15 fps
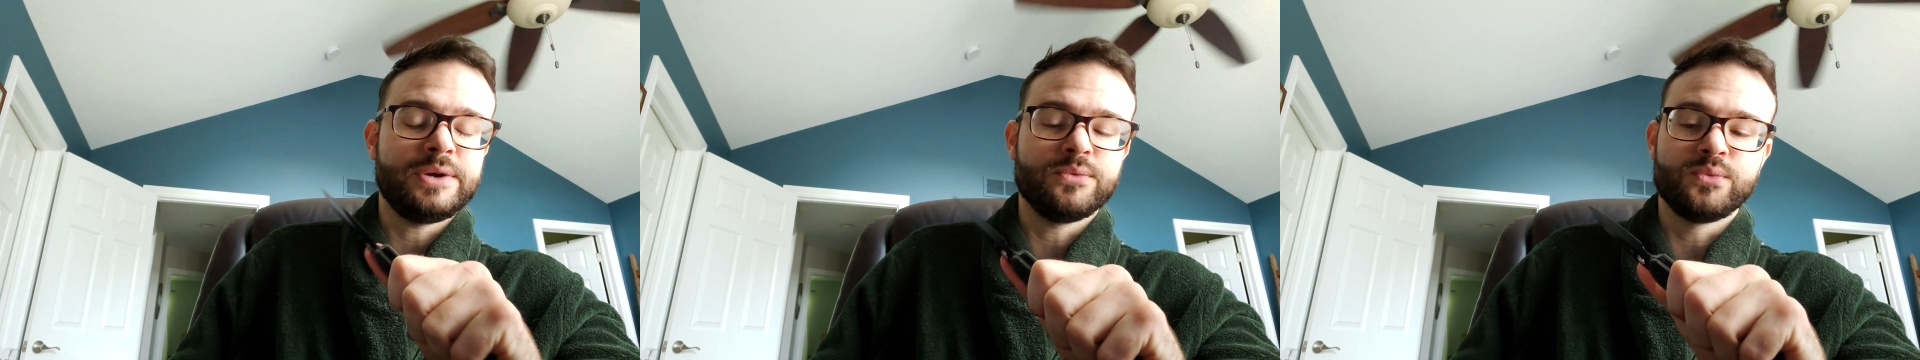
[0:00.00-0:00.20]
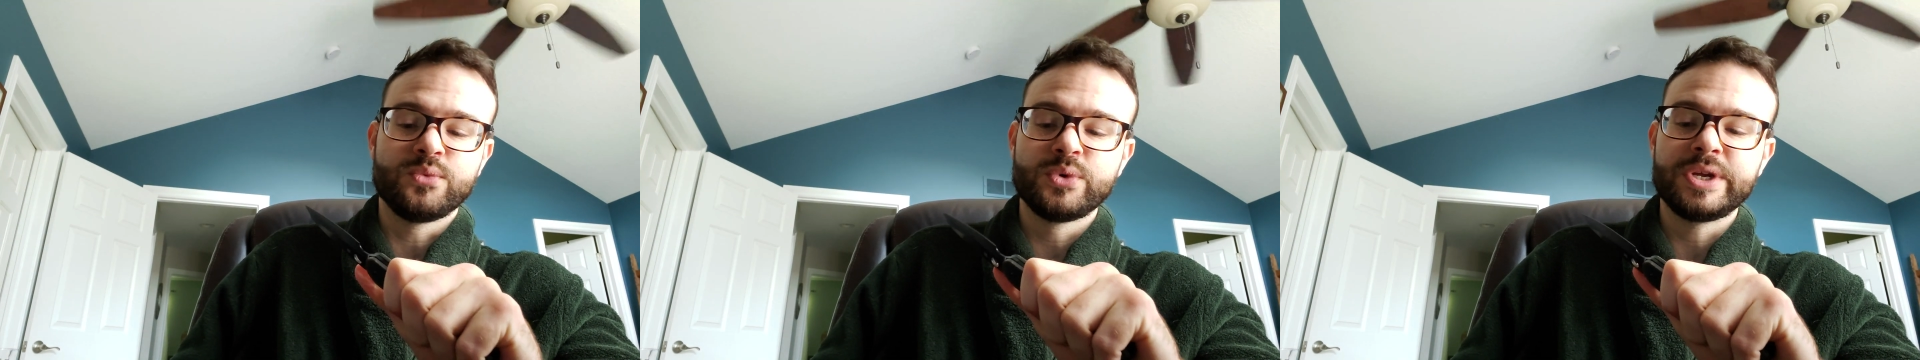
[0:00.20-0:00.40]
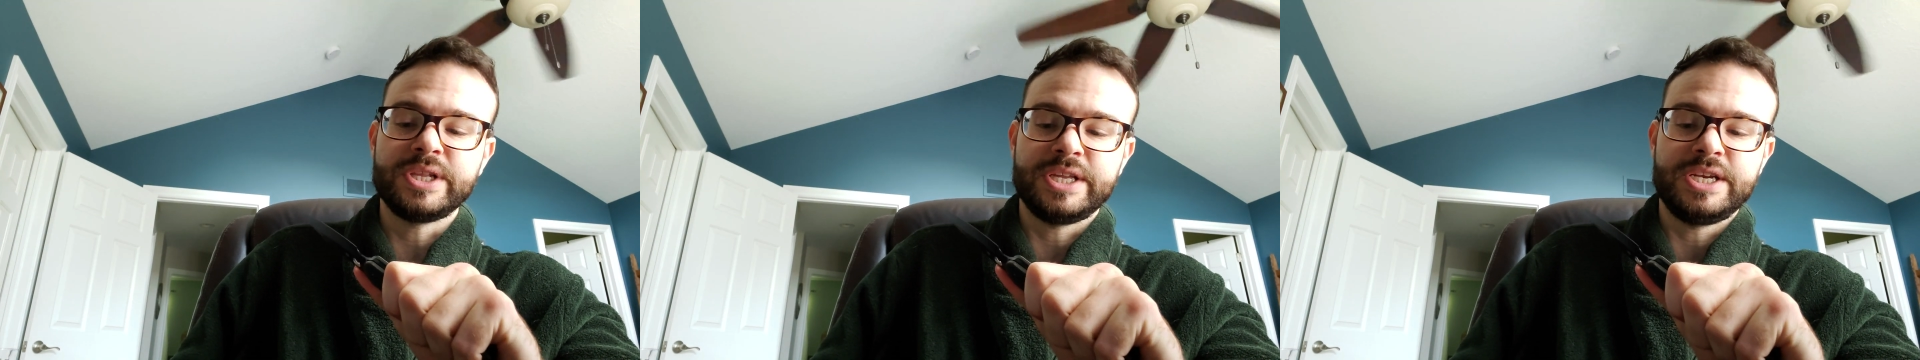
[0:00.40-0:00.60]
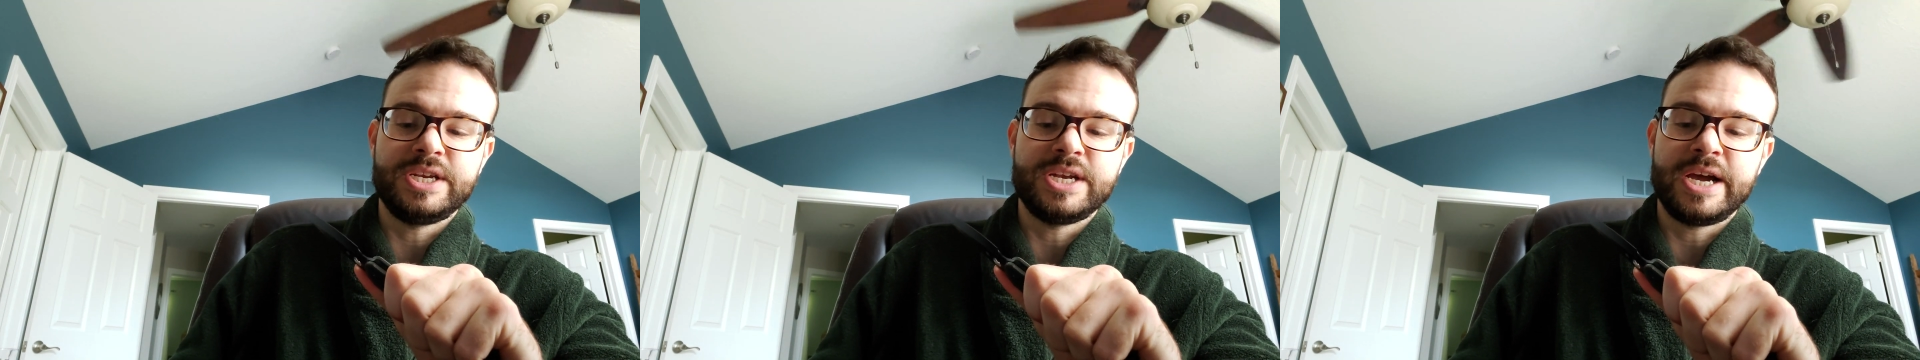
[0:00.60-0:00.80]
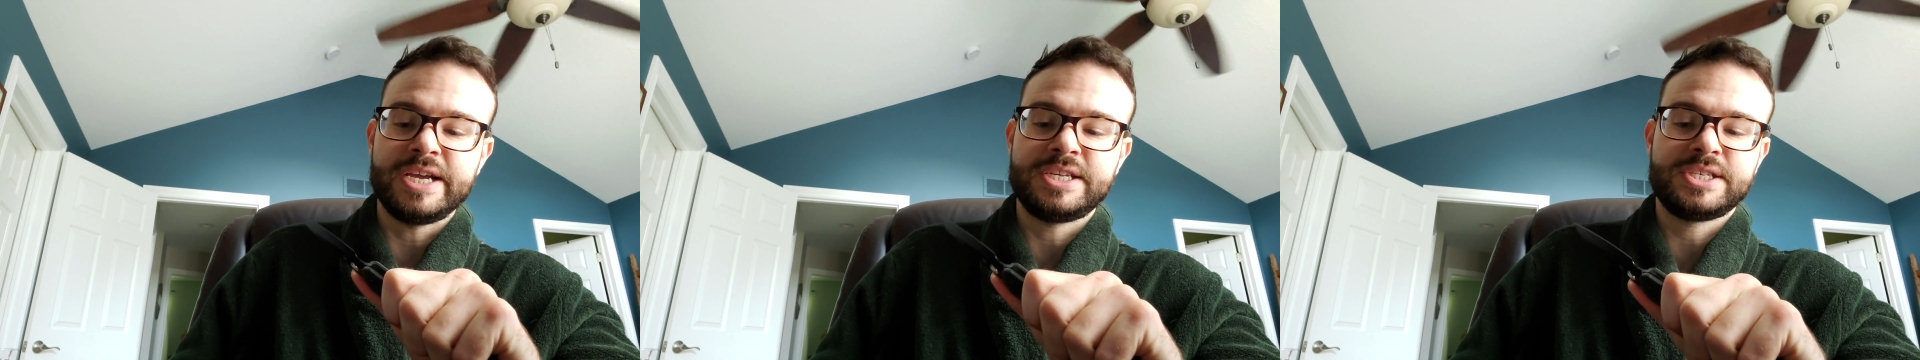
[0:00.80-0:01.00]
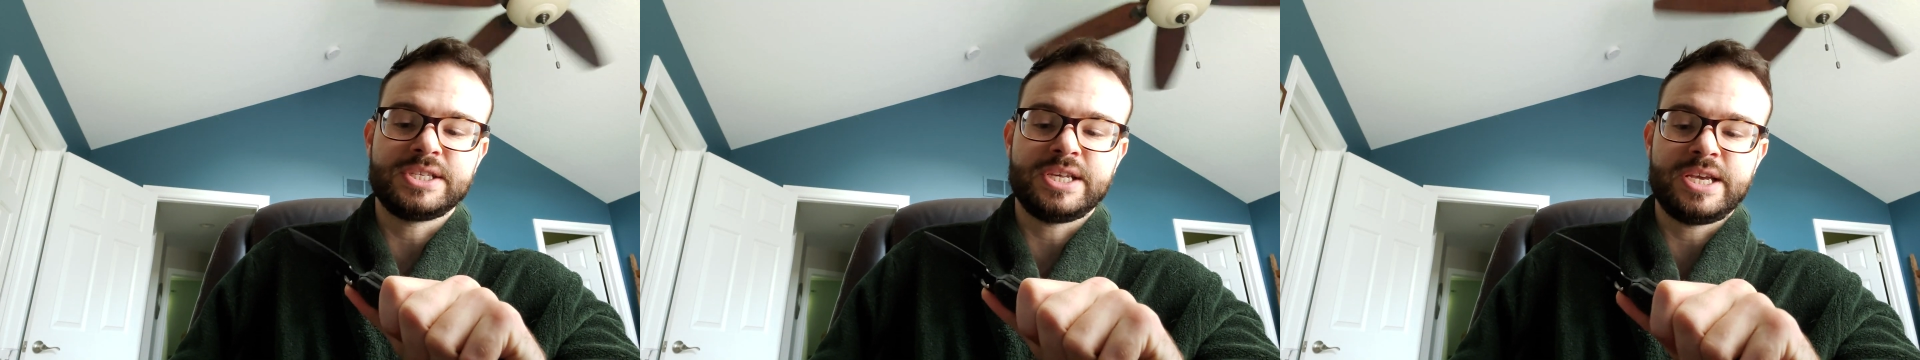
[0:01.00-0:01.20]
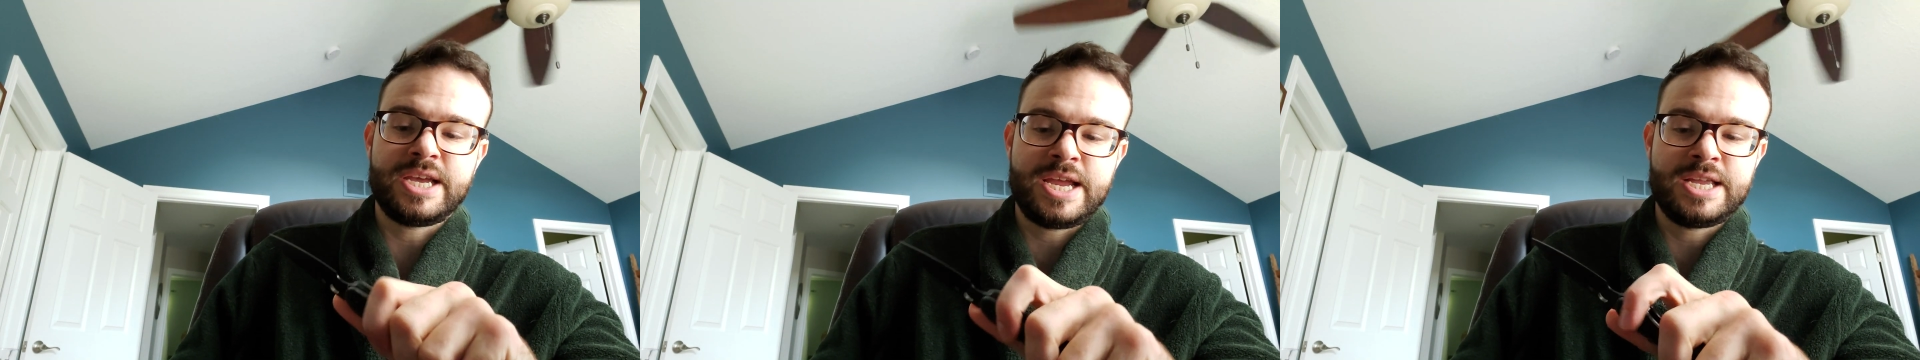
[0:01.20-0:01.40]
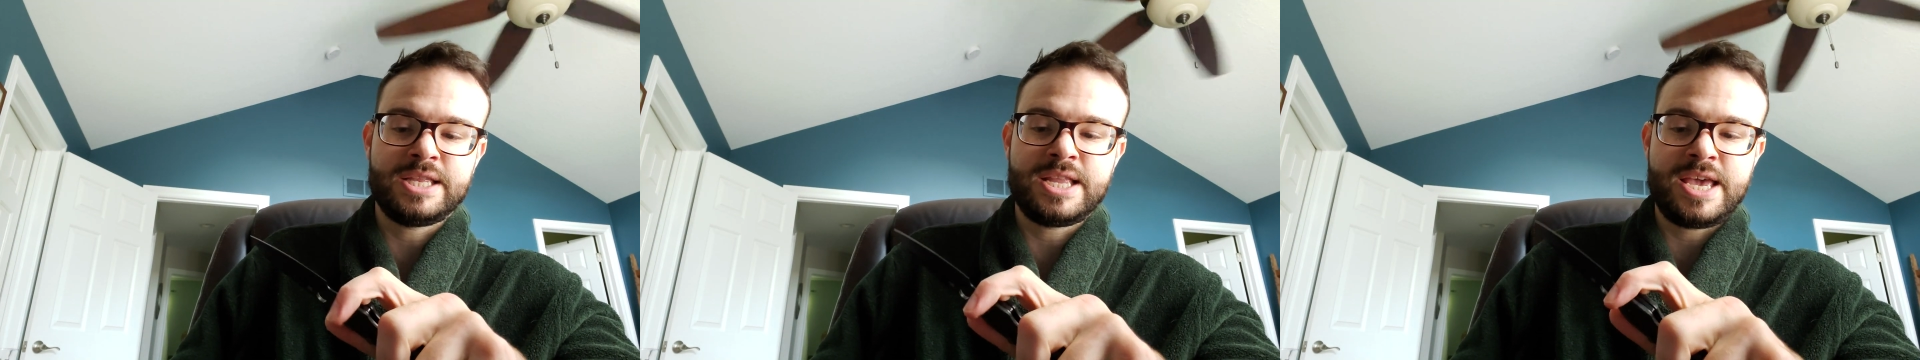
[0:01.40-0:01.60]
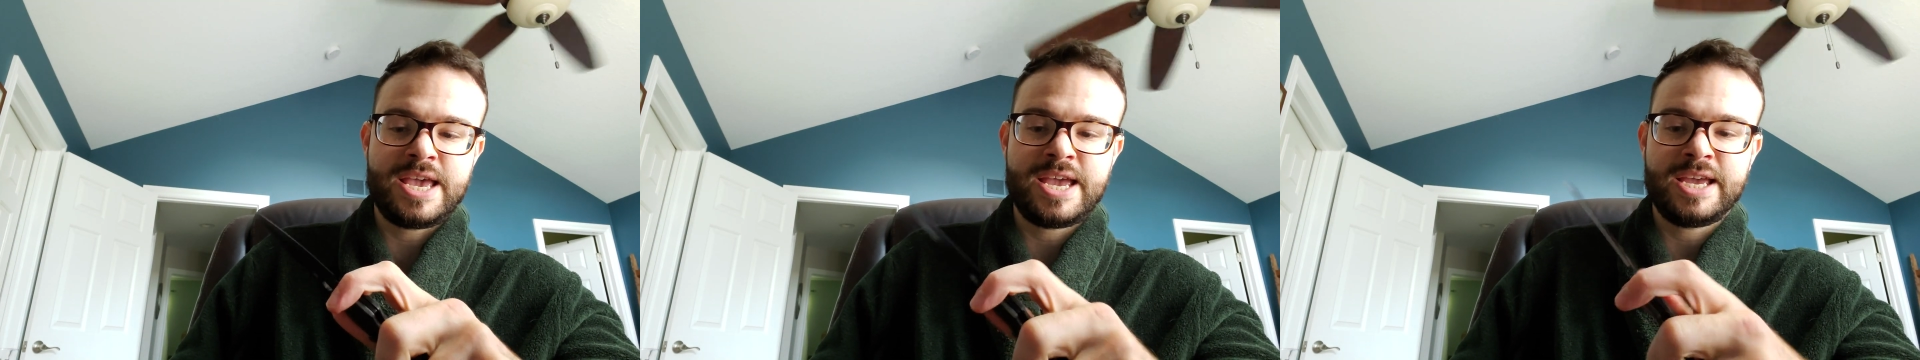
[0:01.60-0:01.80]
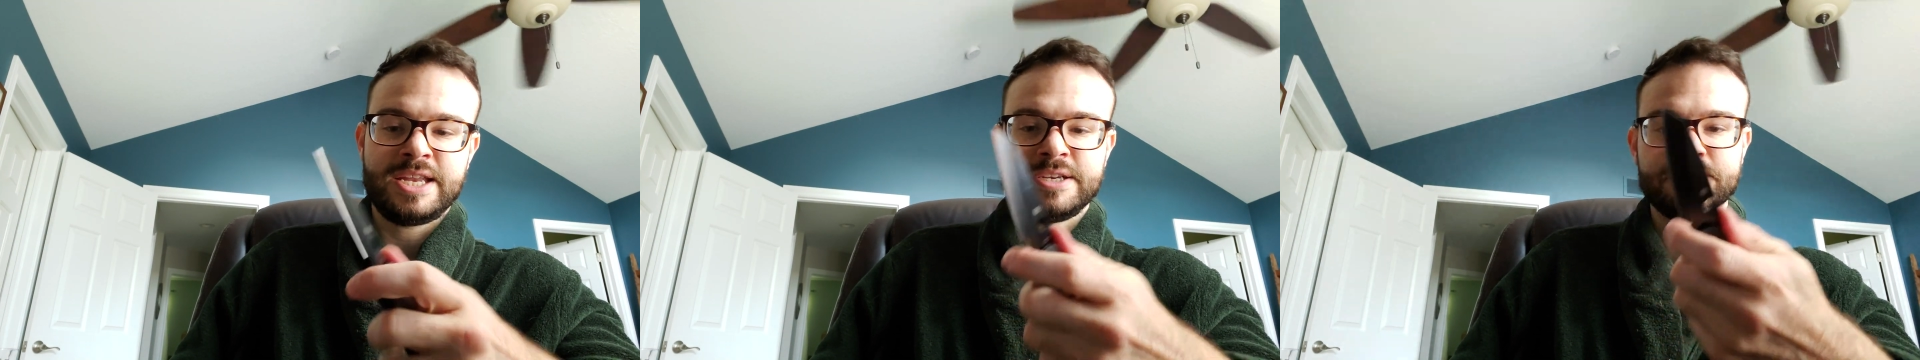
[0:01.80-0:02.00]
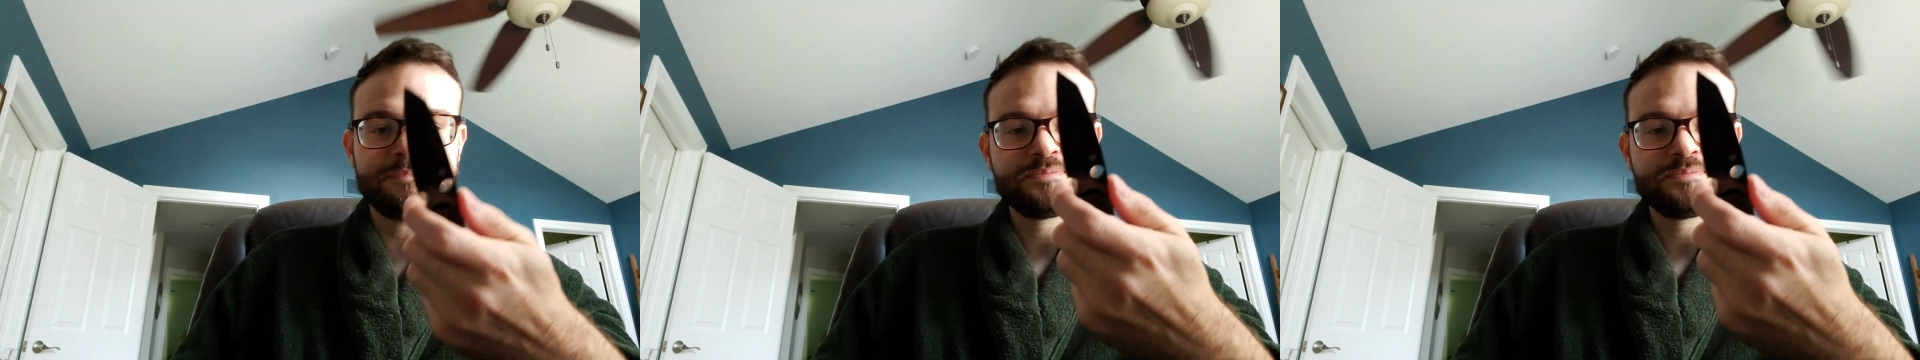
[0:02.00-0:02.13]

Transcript: really nicely in the hand.